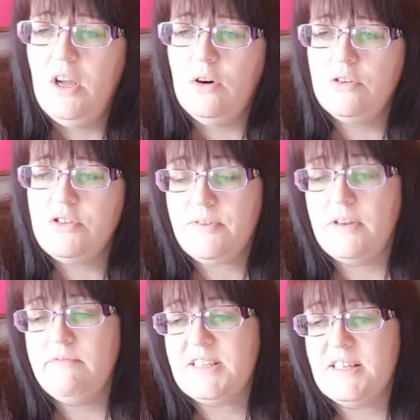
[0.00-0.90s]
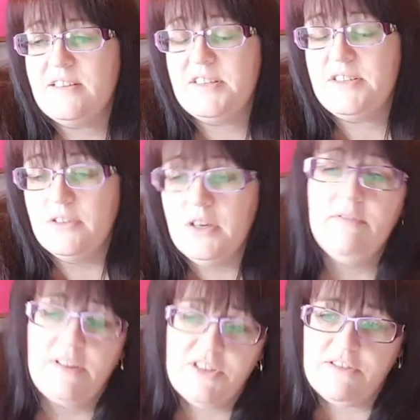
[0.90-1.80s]
Or do you find resellers are still
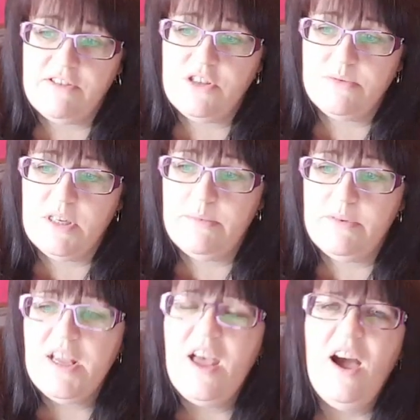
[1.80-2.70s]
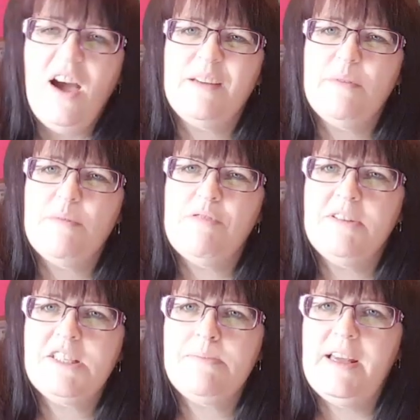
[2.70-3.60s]
going around the charity shops and car boots? I think we're
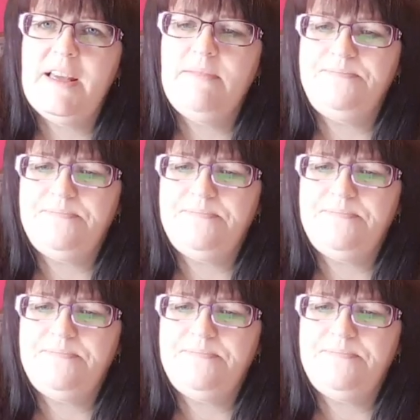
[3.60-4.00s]
probably split.